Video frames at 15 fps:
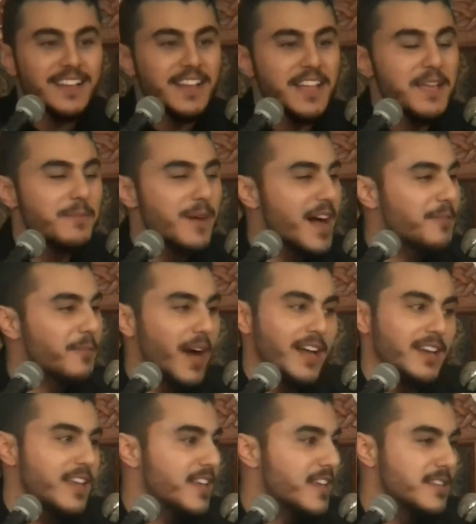Imam
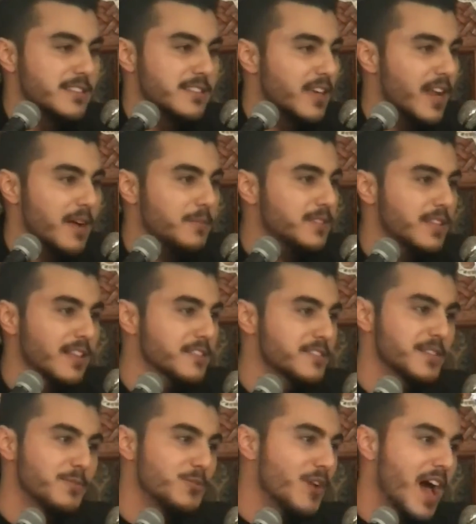alayhi salam tells
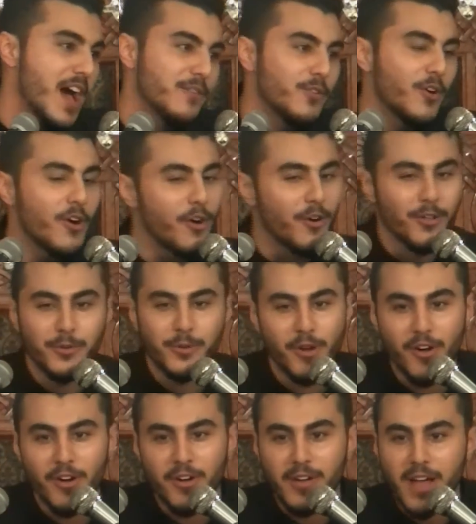them, you have it all
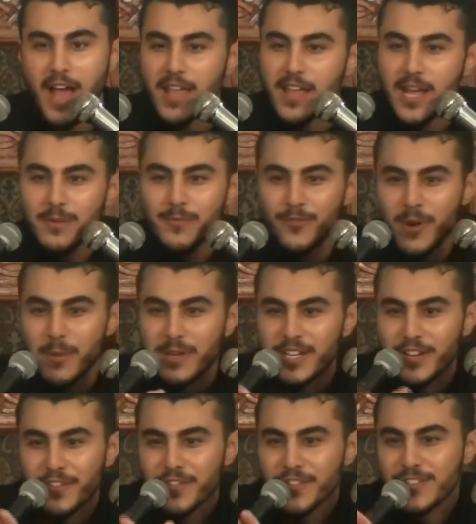wrong. I come from a
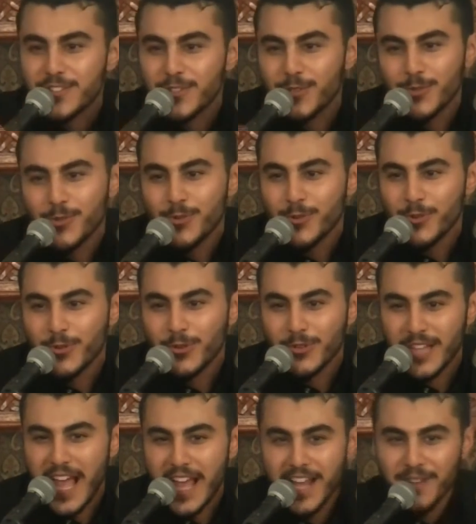different
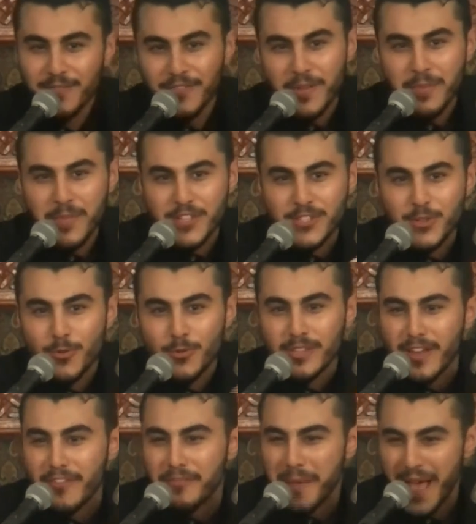school. I come from the school
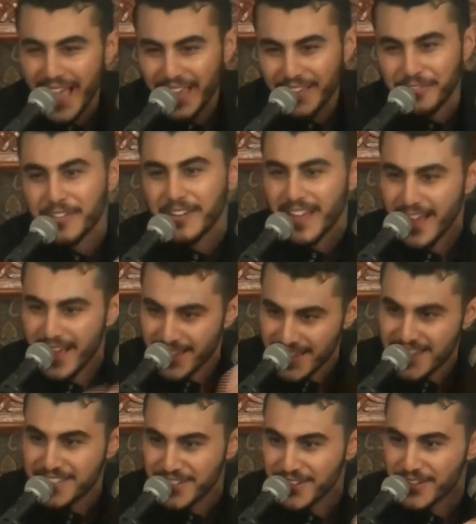of maghfirah.
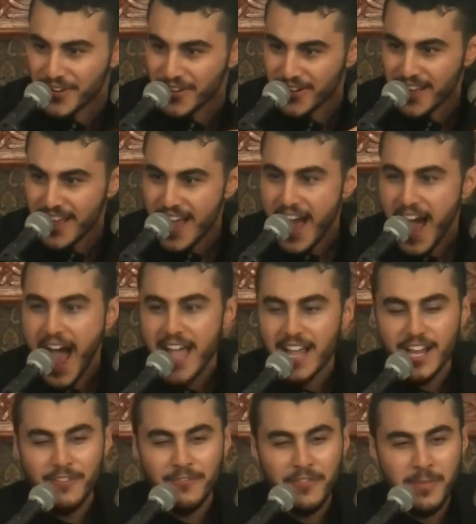Yes or no? I
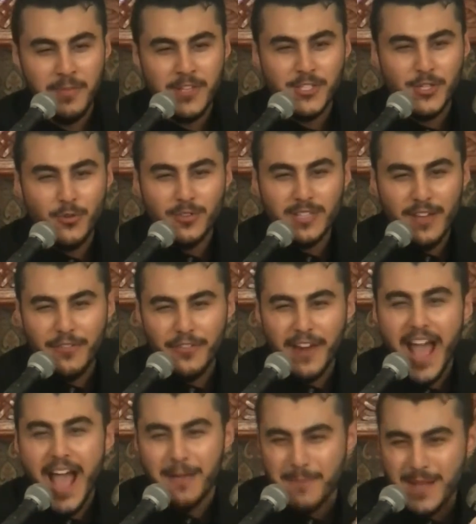come from the school of
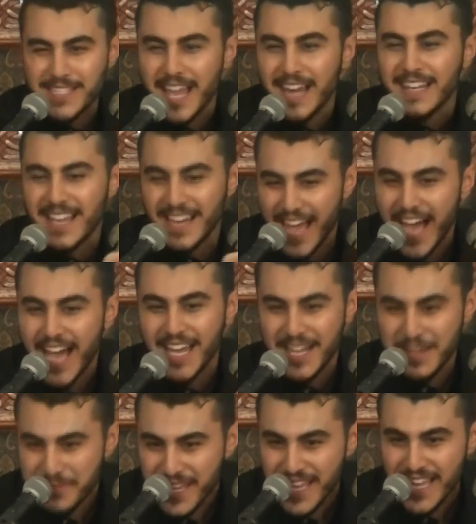rahmatan lil
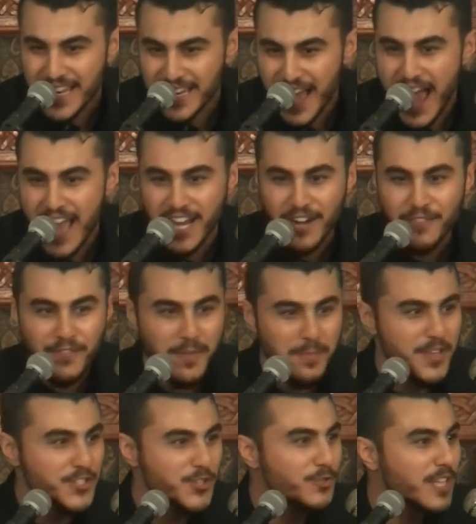alameen. I come from
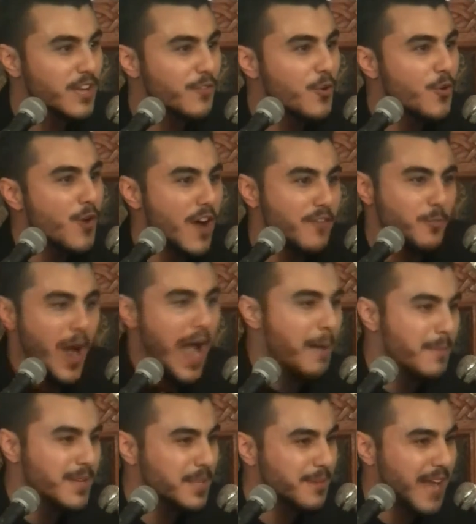the school of ruh of
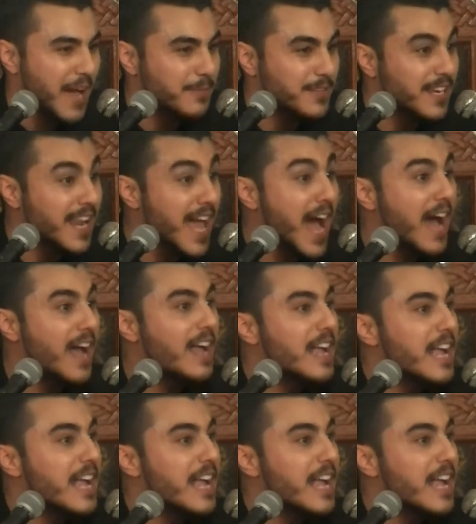Muhammad ibn Abdullah.